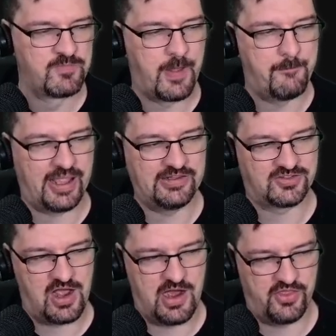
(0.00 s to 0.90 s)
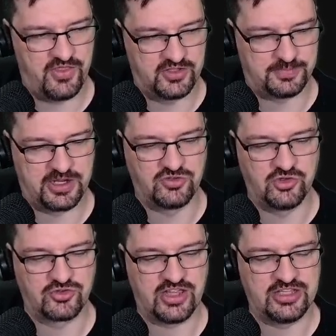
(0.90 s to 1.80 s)
based on this, because
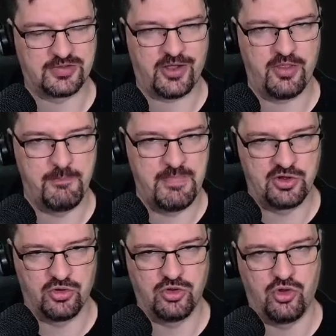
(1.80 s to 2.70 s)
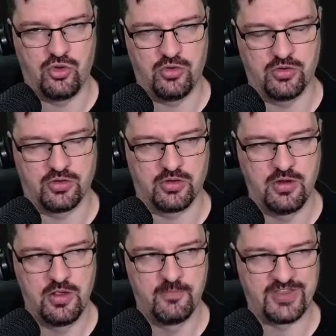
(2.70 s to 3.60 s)
usually it's about the middle or
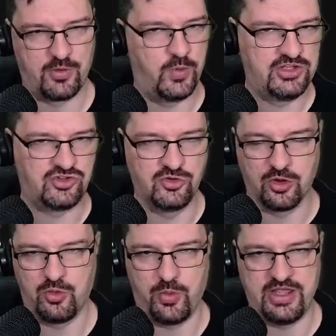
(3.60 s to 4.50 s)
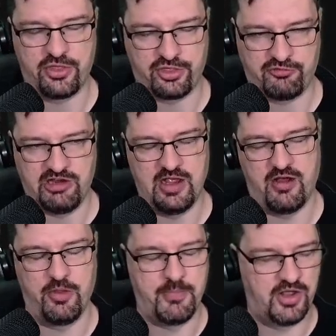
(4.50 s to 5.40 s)
like week 2 or week 3 of the
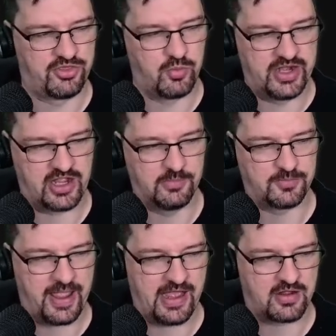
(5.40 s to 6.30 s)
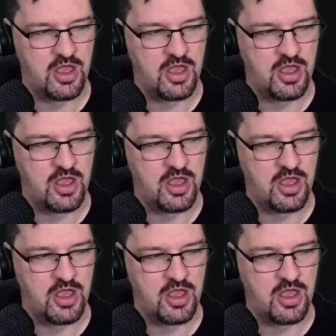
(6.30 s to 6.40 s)
month when it comes back.